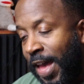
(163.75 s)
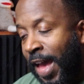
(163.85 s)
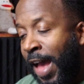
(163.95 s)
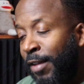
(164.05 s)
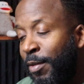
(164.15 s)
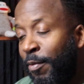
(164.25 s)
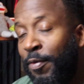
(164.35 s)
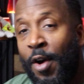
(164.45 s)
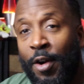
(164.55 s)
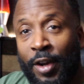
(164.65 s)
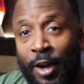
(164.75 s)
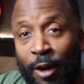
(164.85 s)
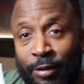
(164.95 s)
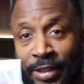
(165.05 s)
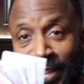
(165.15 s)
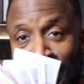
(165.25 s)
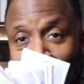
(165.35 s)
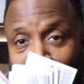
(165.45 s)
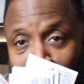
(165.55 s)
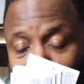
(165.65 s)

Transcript: have some foreign currencies in your